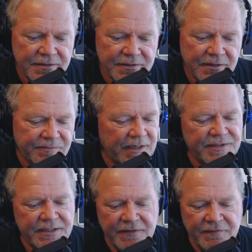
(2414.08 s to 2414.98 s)
Sometimes
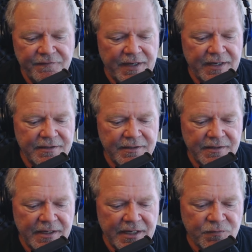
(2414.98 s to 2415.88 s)
they didn't fight
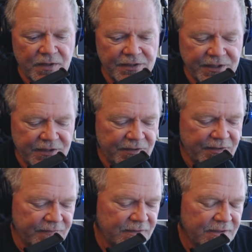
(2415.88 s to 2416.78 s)
as well as they could
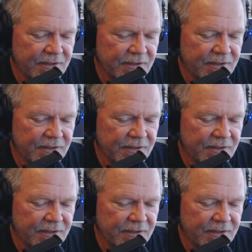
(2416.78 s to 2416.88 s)
have.